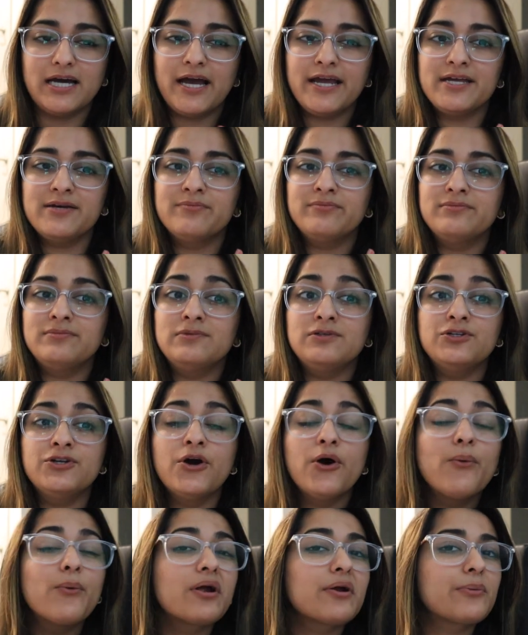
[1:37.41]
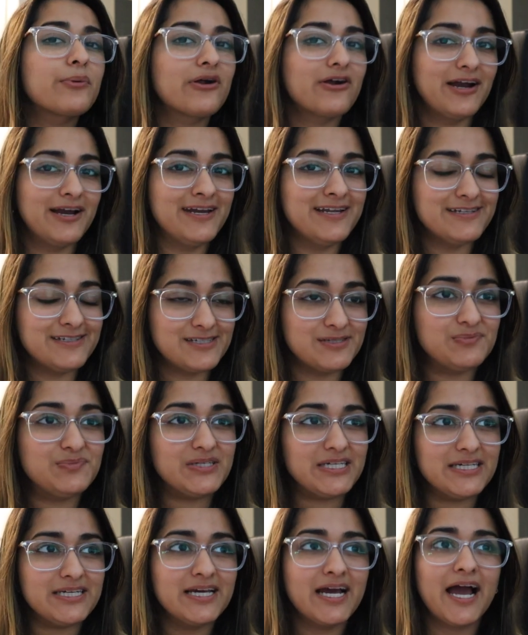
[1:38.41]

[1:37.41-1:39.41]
I am nowhere where I need to be.